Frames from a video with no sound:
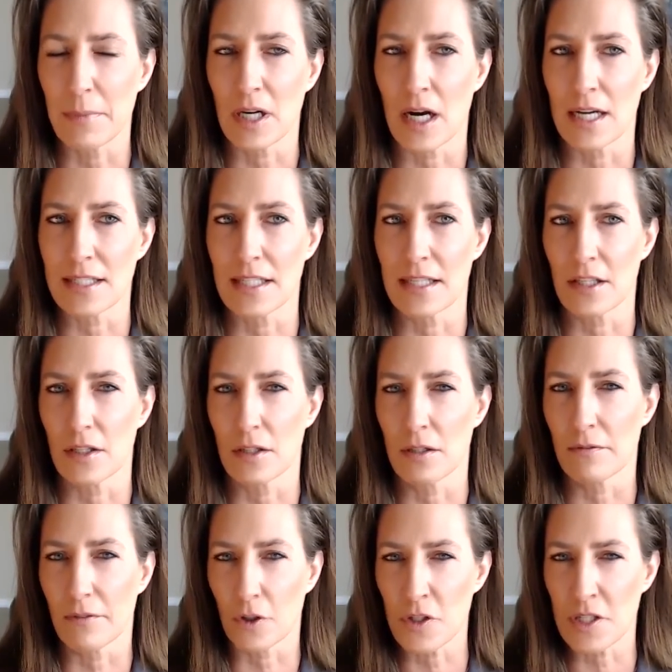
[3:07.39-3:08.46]
because at the
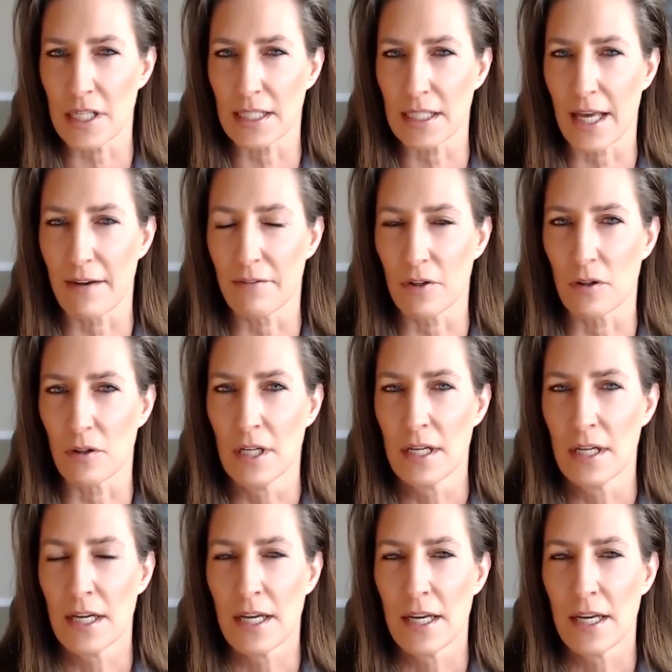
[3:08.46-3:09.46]
university level,